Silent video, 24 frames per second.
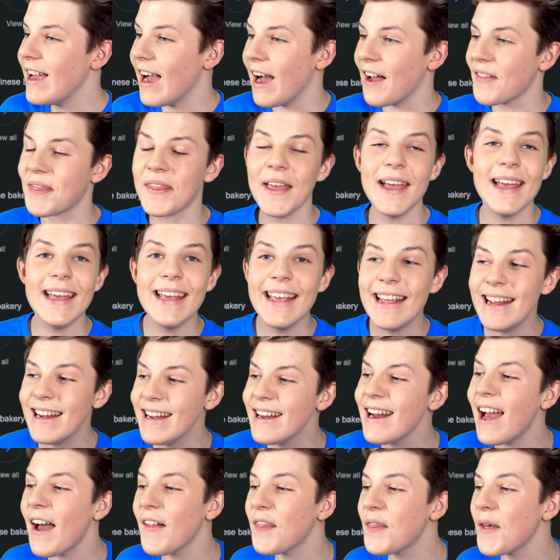Here, they're
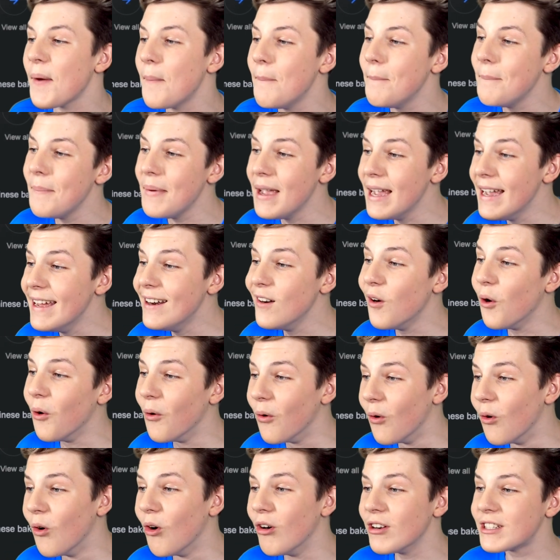eaten at the
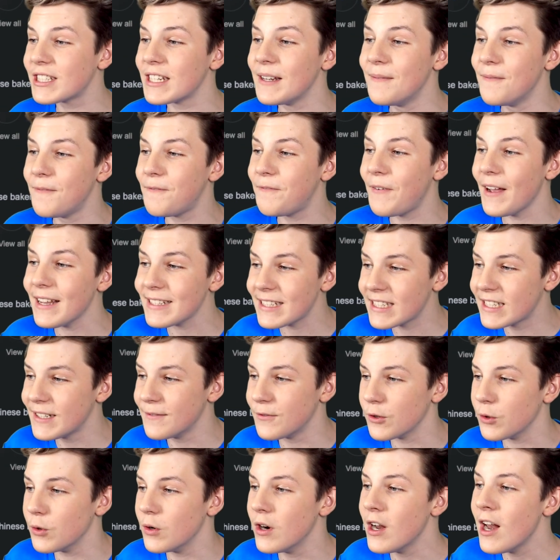Mid-Autumn
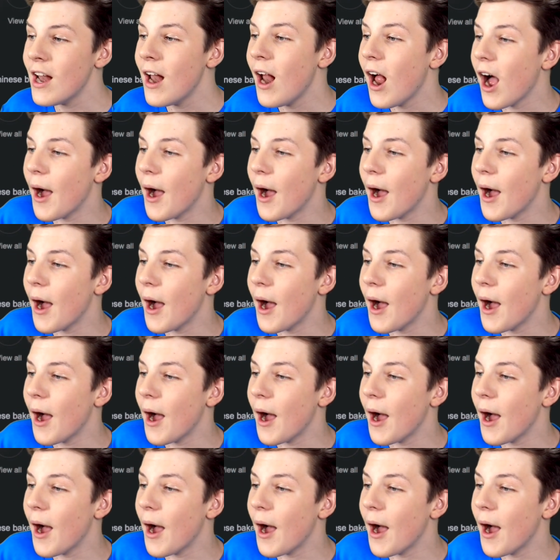Festival.